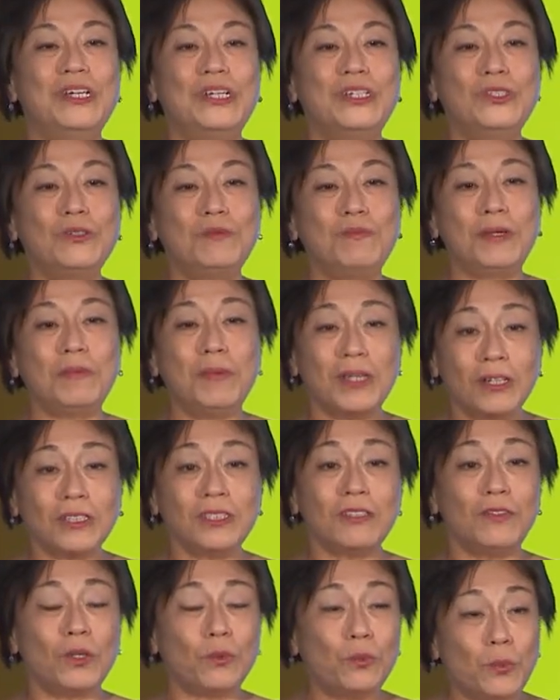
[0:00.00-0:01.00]
So
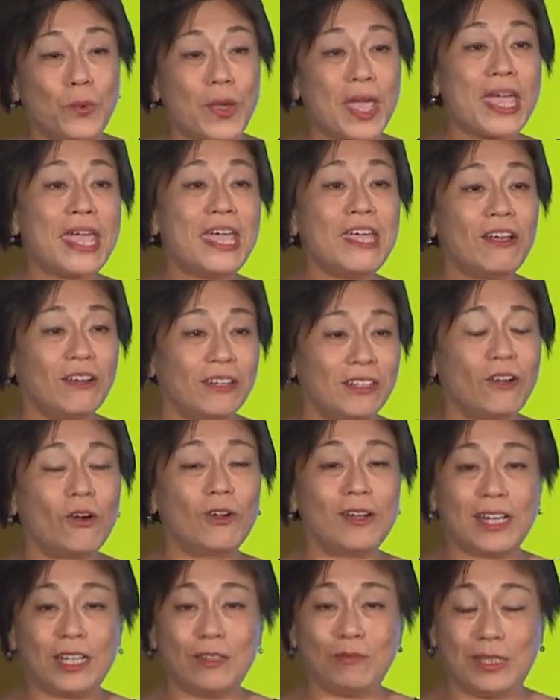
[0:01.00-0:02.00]
because of the way
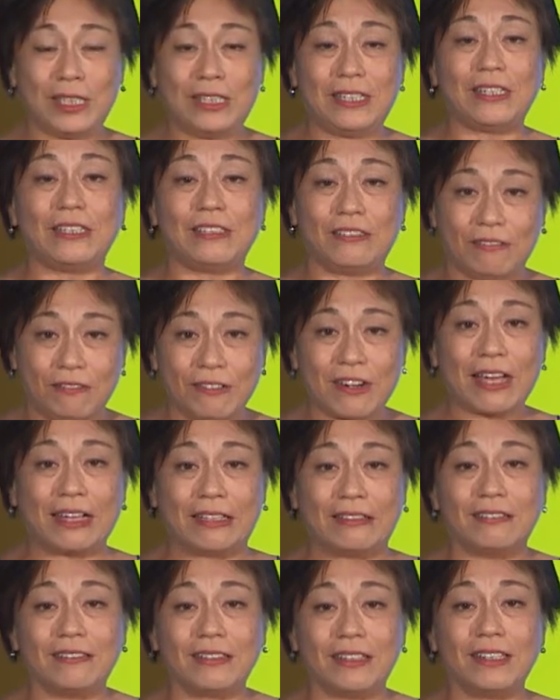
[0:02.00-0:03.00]
online media is
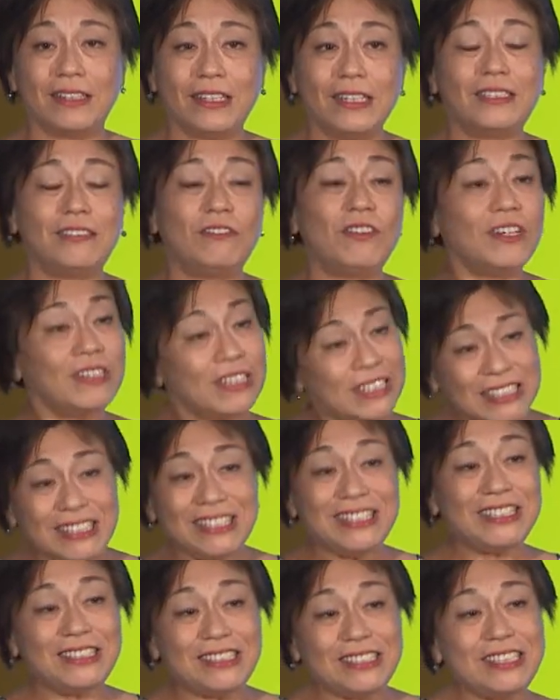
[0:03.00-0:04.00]
run, it's very
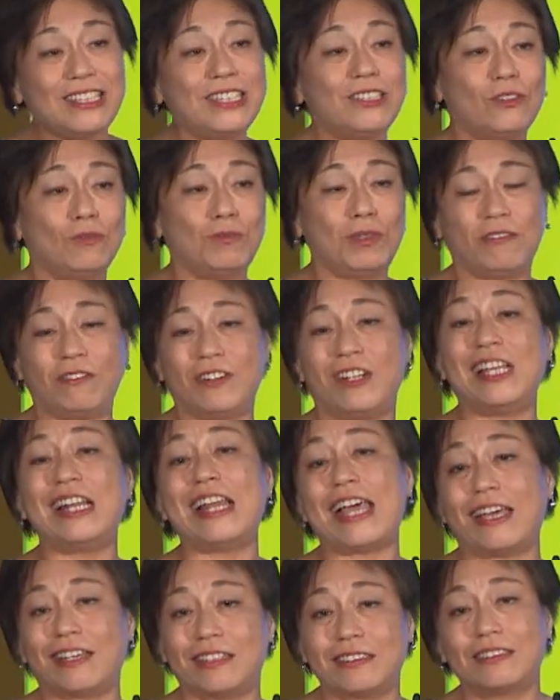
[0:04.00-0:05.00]
easy to be very
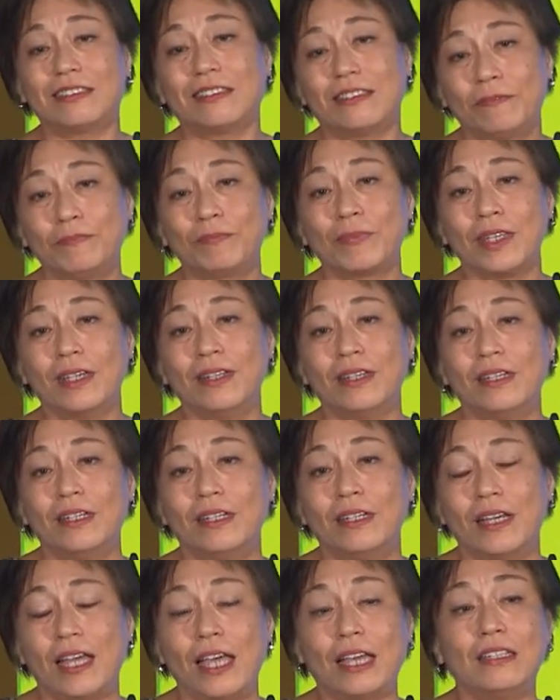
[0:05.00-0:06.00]
lax.
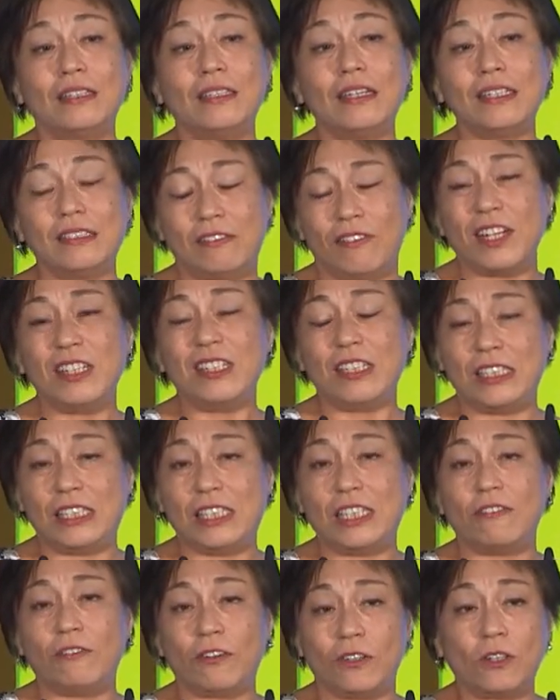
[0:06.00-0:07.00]
And it's very
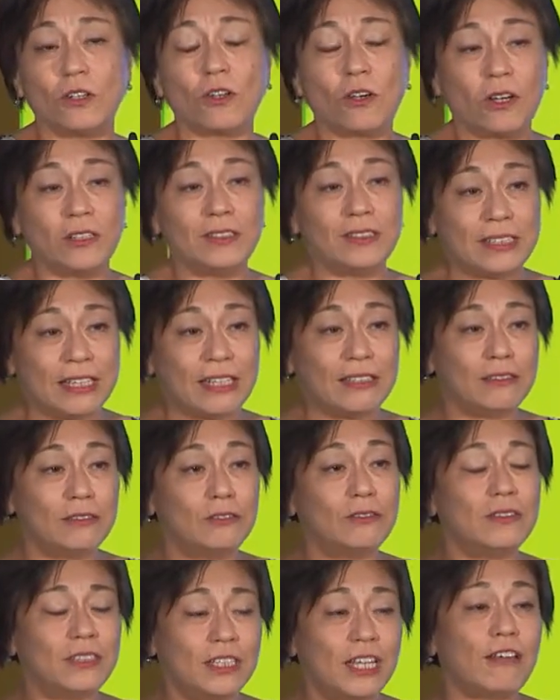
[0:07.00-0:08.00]
easy for your
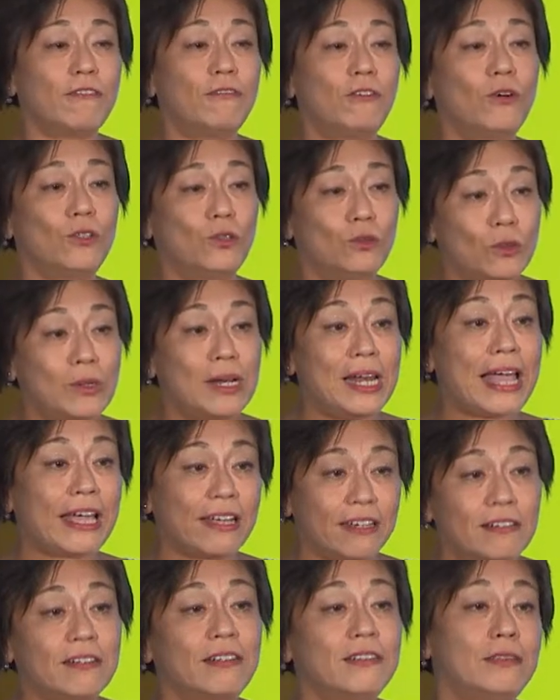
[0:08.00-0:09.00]
content, therefore, to
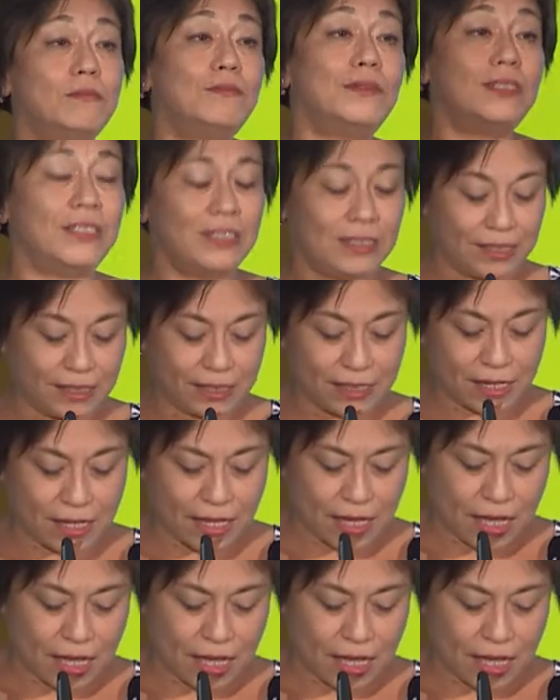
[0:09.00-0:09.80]
lack credibility.